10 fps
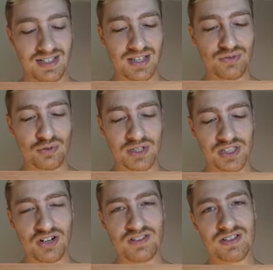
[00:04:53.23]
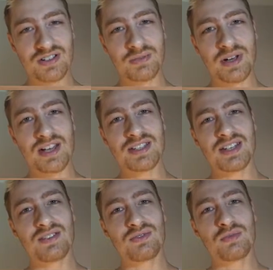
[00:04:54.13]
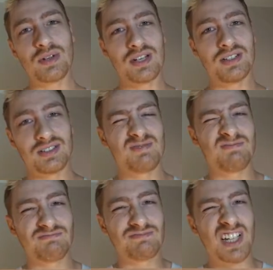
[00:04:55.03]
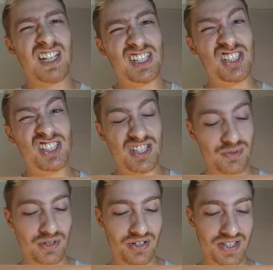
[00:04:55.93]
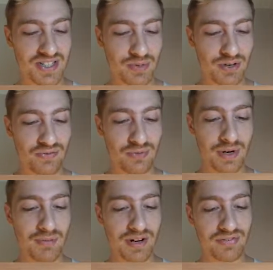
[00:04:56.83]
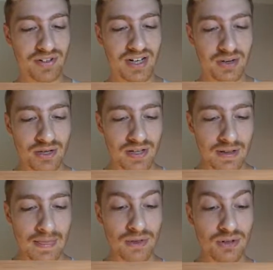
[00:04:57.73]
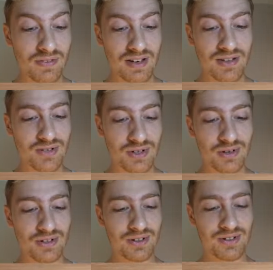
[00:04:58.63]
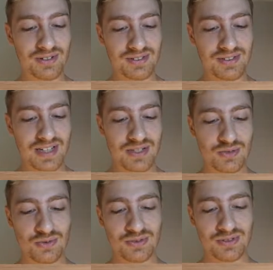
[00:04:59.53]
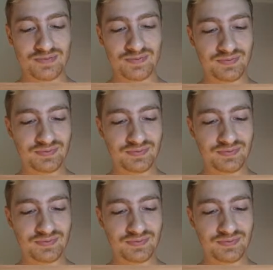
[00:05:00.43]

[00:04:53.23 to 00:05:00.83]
They've all been Charizard packs, and they've all been kind of shit, to be honest, apart from that Butterfree. Don't even have a holo at all.